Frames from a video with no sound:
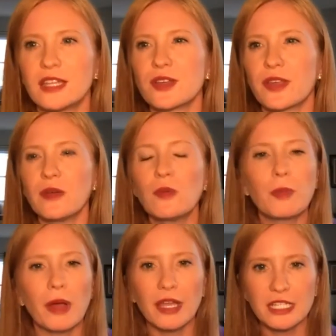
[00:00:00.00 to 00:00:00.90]
So I think we'll
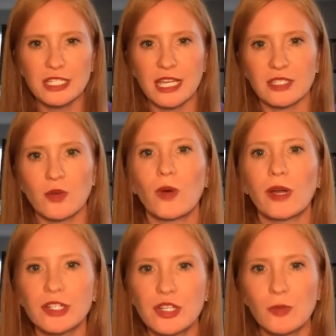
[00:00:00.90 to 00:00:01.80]
probably just ask one
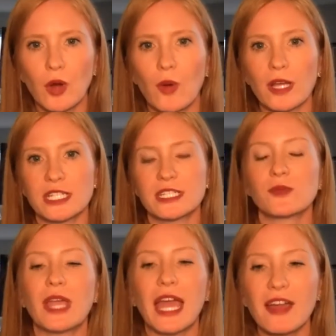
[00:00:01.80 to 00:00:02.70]
or two more questions. And
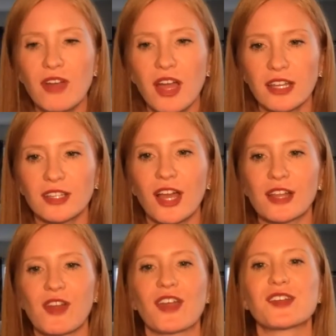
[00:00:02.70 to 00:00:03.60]
we have gotten a lot
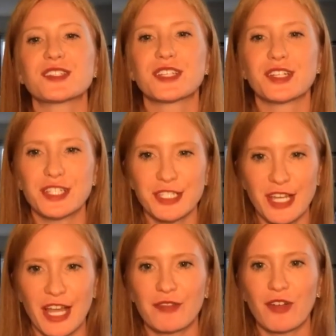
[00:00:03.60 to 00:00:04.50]
of others that are just
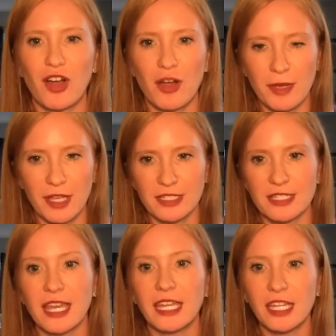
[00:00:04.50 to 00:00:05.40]
kind of comments,
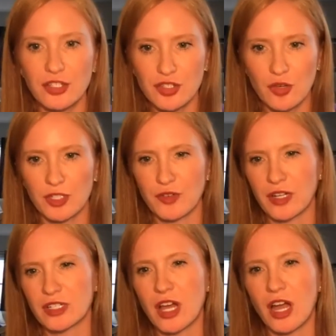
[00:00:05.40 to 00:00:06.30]
thanking you so much for
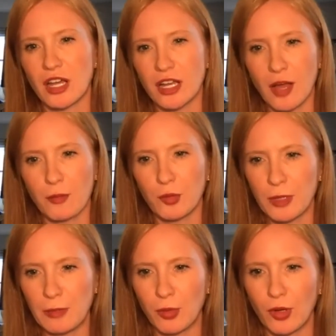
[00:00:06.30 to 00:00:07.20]
your talk. A couple of
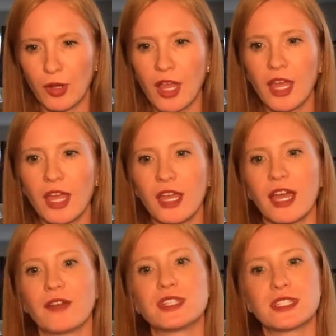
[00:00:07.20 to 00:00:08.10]
people
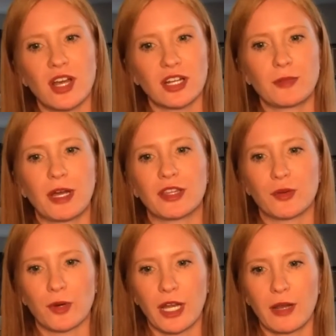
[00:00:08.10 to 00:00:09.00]
have just talked about they're
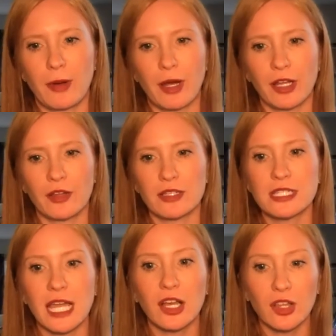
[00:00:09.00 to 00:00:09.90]
worried about, you know, the
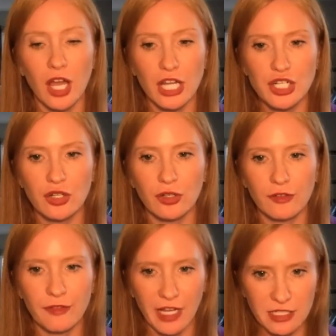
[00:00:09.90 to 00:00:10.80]
psychological
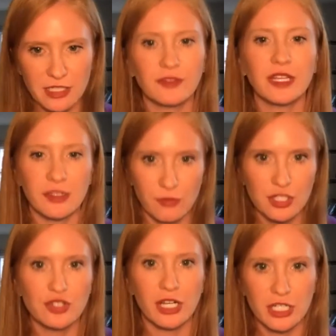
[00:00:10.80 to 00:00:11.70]
effects of the
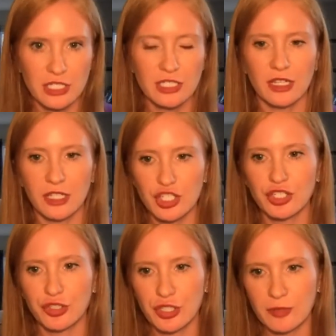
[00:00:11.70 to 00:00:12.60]
restrictions on their
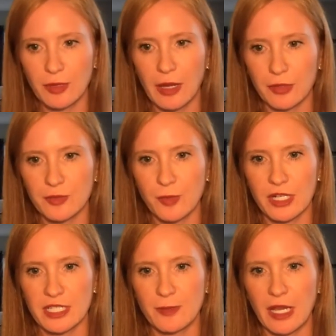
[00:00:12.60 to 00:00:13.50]
children to be able to
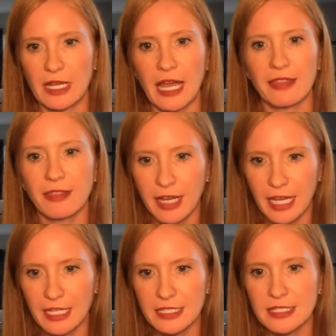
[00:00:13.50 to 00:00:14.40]
participate in
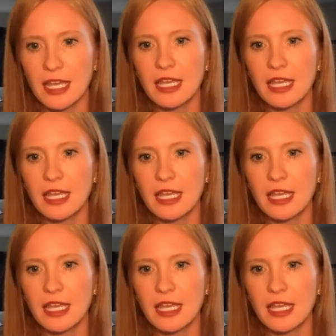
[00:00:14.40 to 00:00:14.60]
athletics.